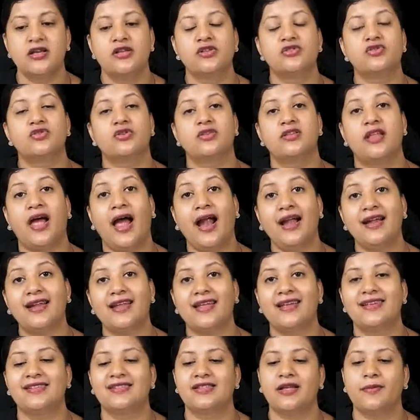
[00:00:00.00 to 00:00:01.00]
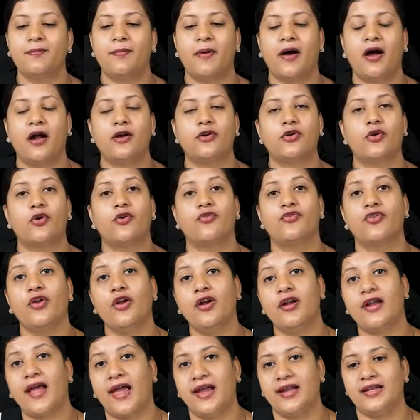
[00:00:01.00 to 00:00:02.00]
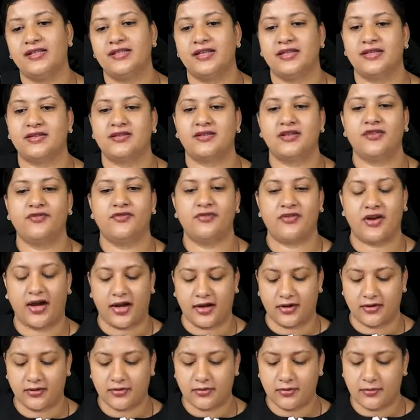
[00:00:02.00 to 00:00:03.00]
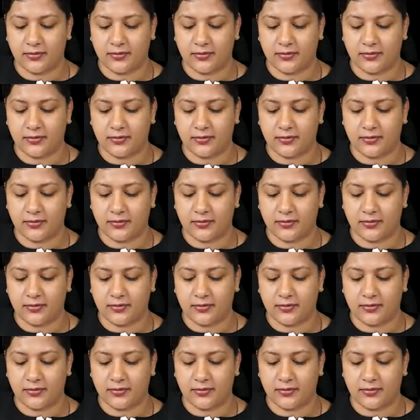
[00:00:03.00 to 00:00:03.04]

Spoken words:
So that is a part of your digestive tract.